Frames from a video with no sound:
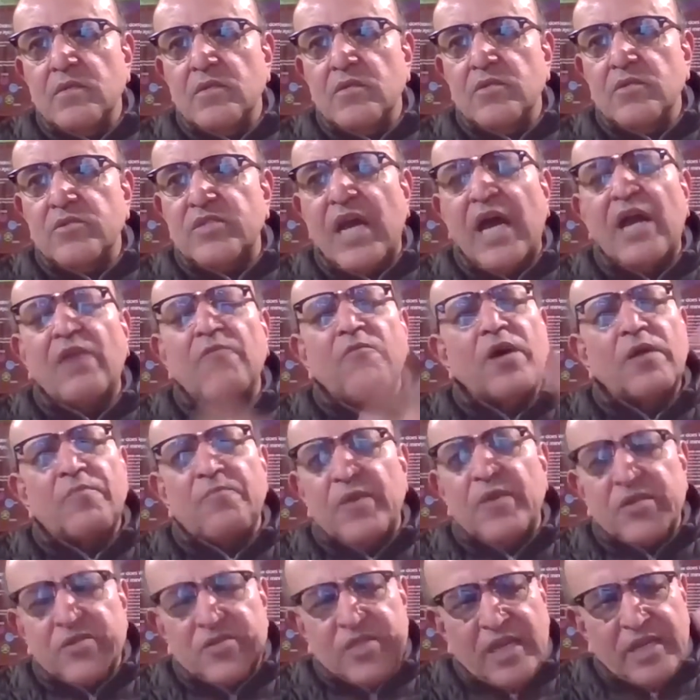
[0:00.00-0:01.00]
stalwart
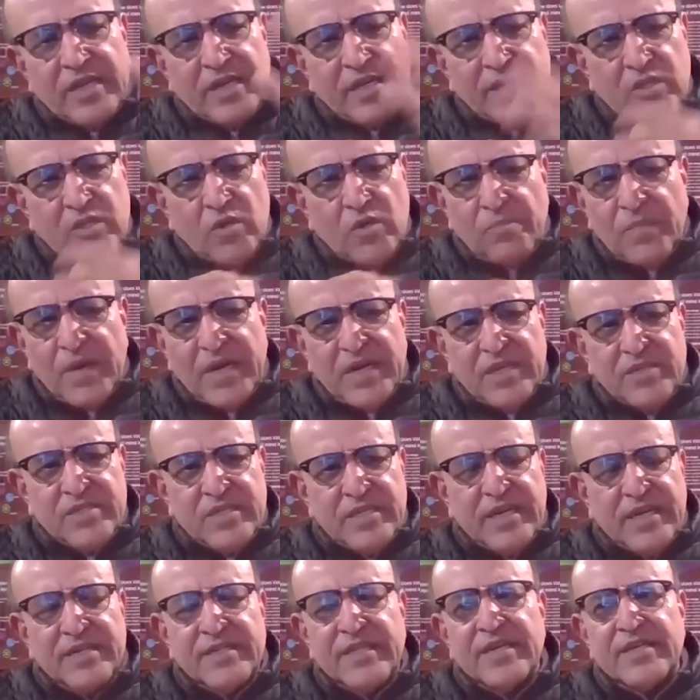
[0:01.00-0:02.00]
personality of
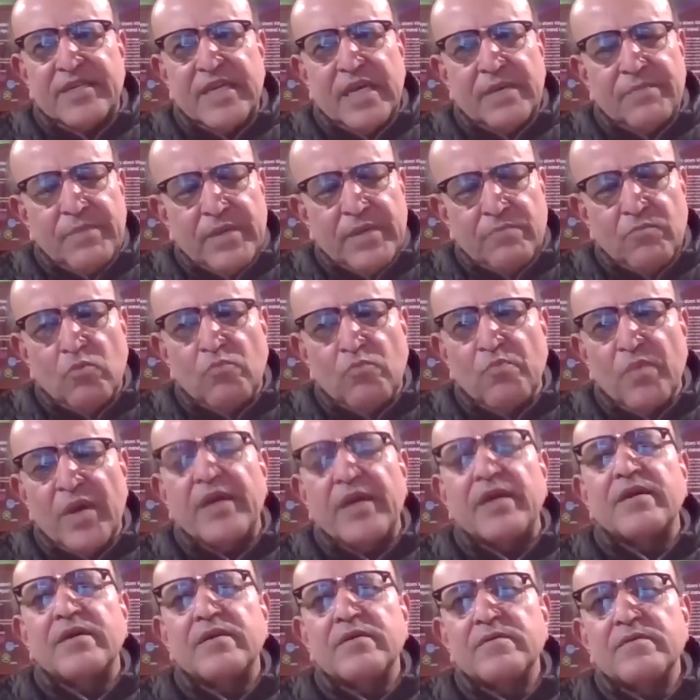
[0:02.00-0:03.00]
medicine at that time in
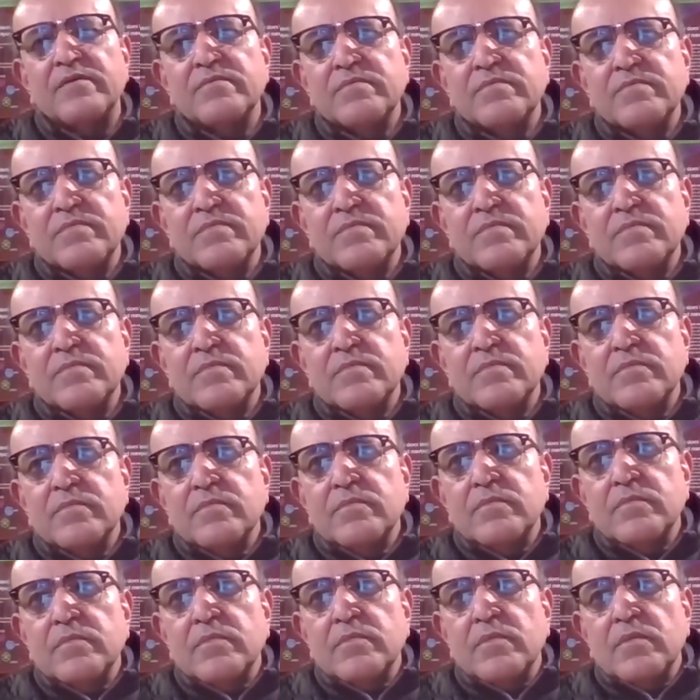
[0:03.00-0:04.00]
Mumbai.
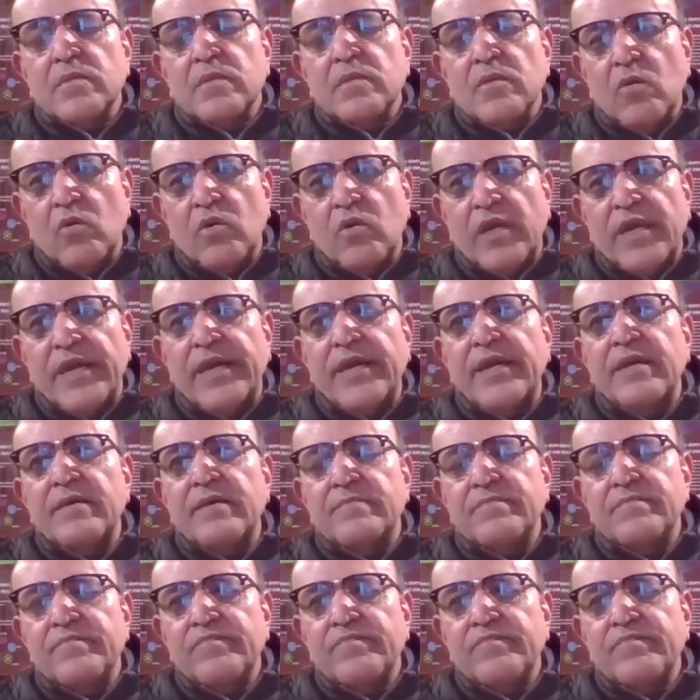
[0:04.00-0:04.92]
Okay.